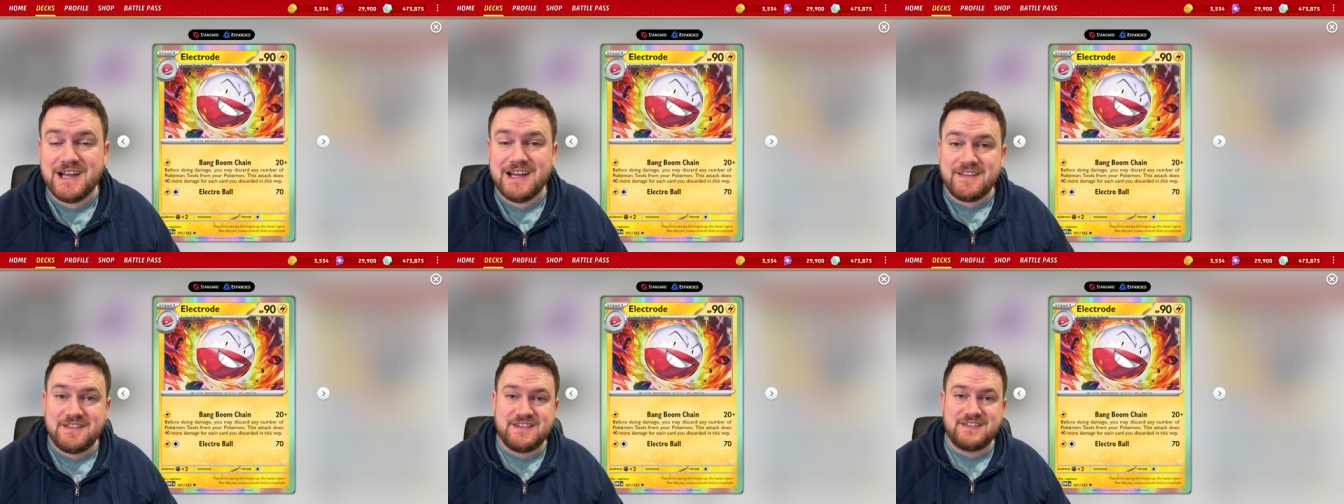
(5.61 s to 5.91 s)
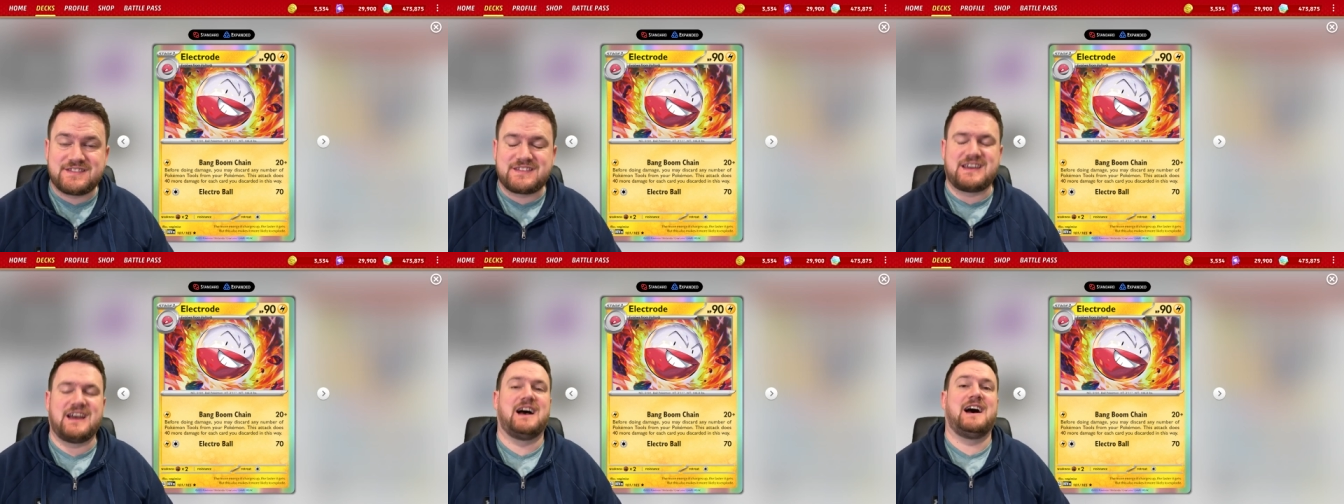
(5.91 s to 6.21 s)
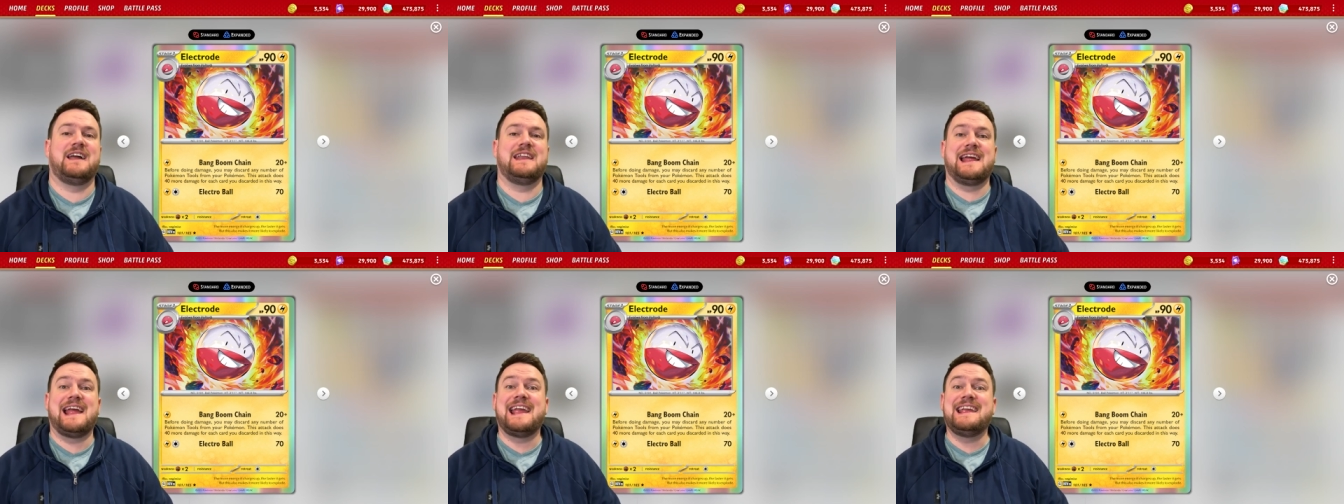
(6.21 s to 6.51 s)
This
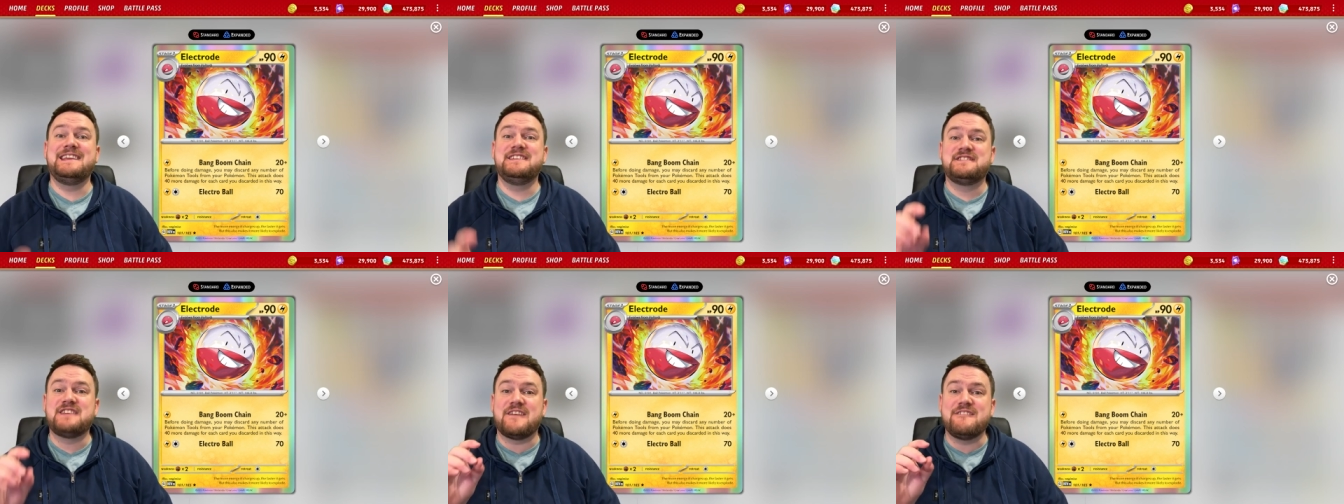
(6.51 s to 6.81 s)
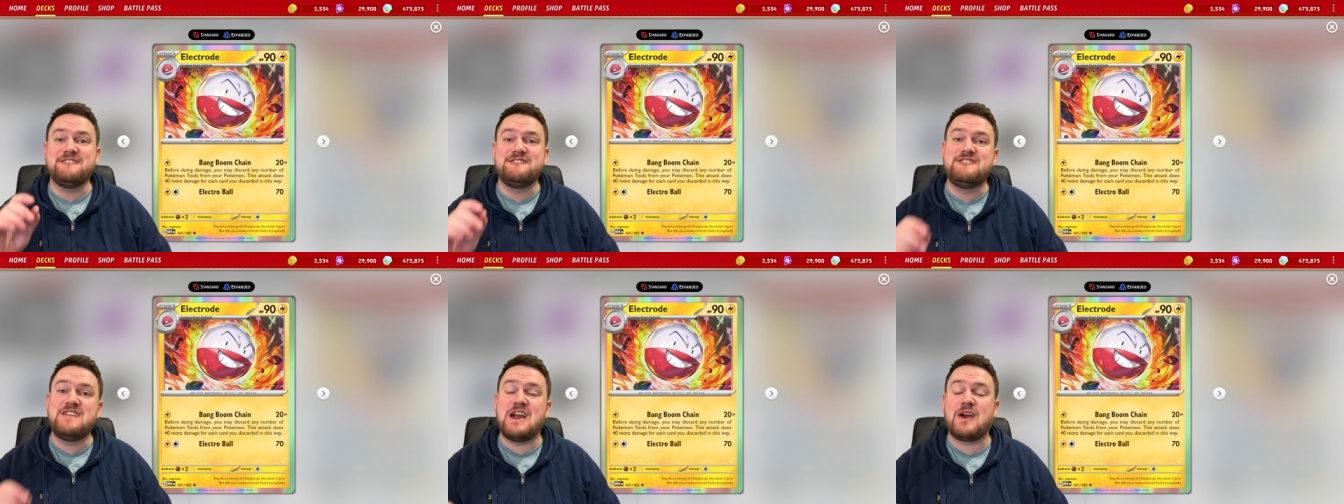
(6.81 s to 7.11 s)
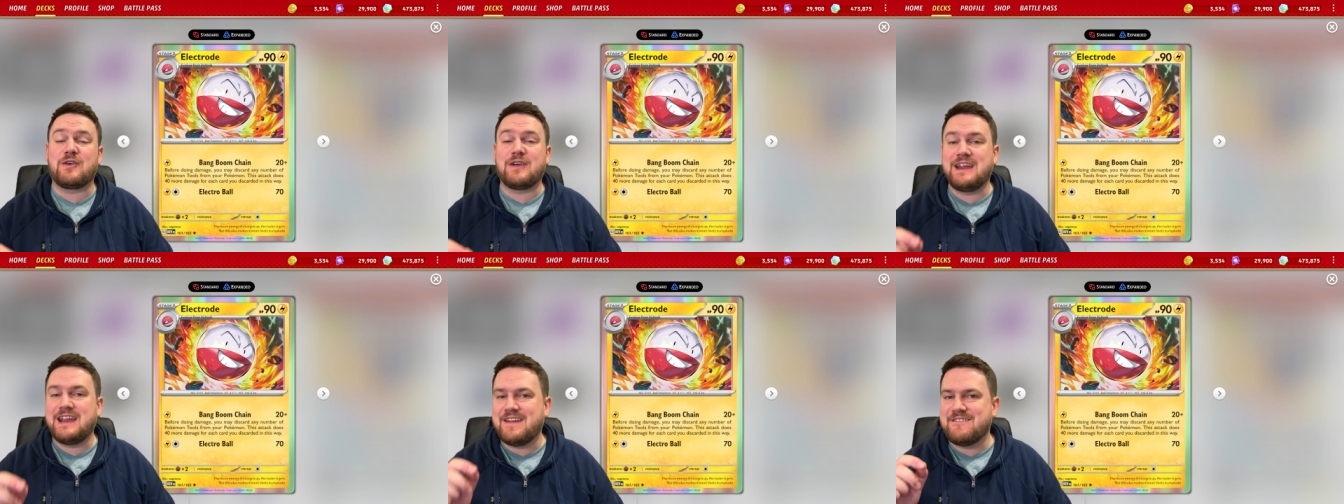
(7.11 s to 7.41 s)
card is
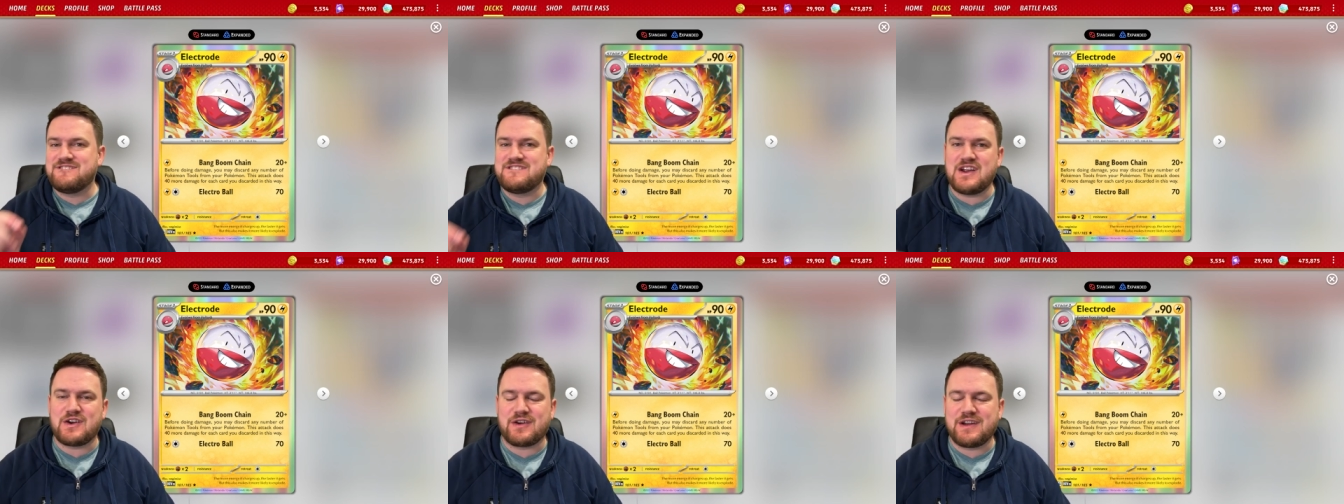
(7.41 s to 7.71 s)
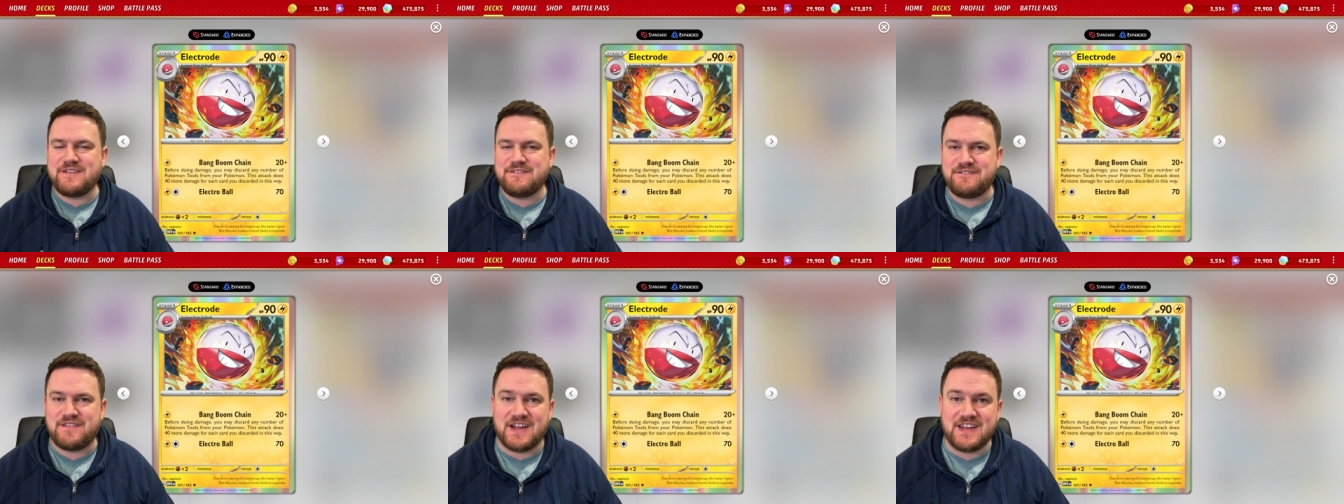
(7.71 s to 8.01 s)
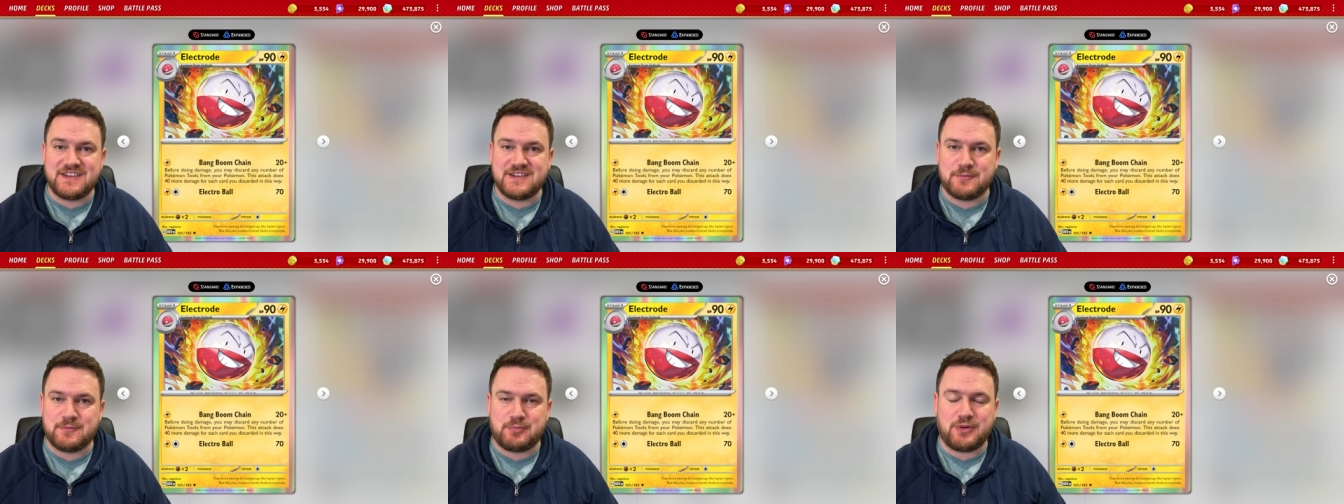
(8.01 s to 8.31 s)
very, very
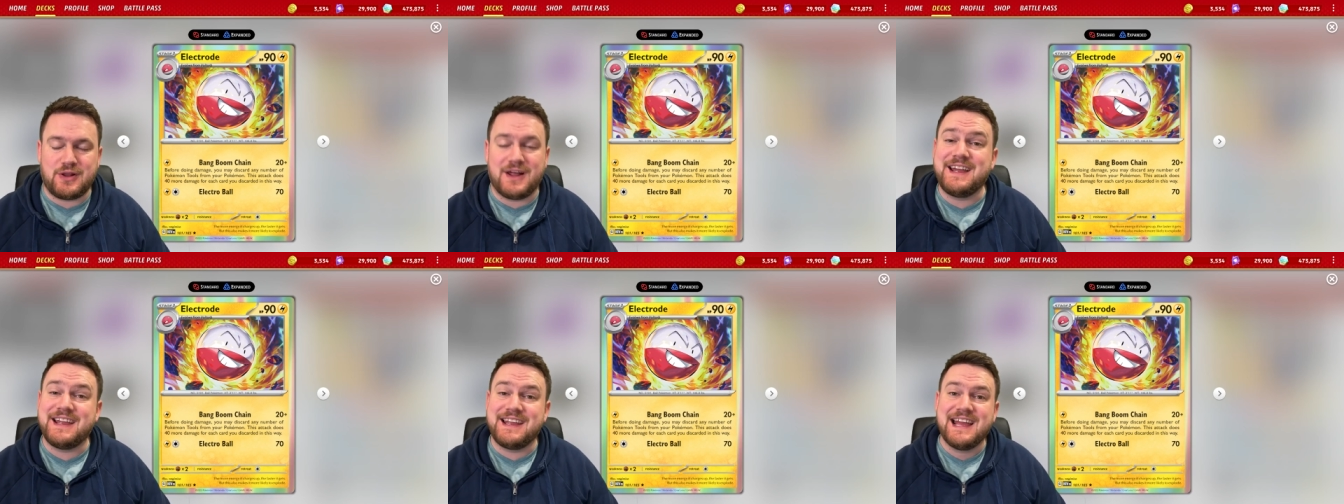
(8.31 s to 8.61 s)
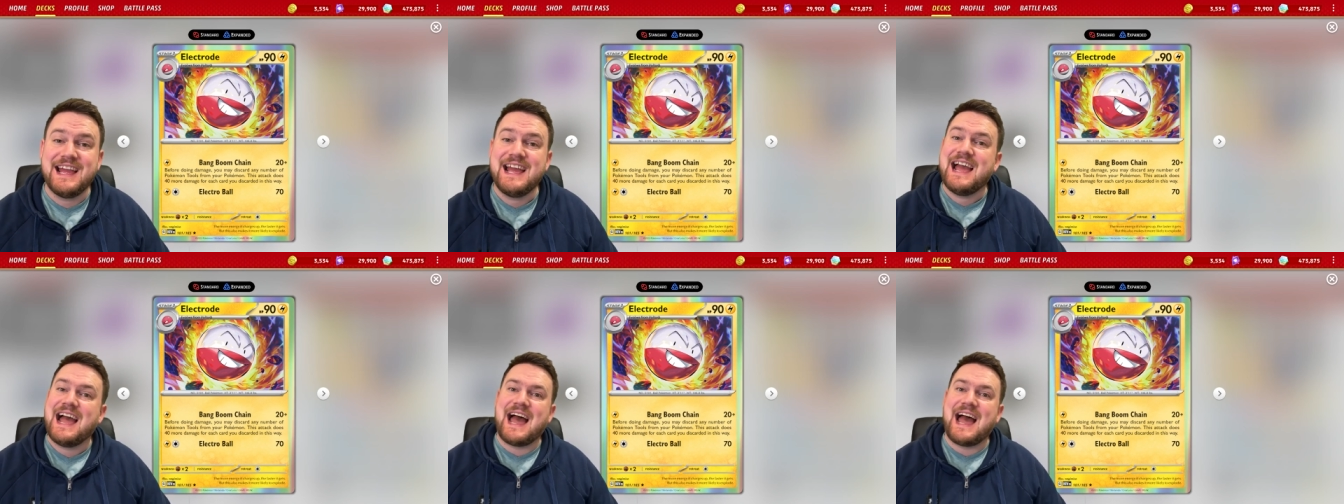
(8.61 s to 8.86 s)
fun to play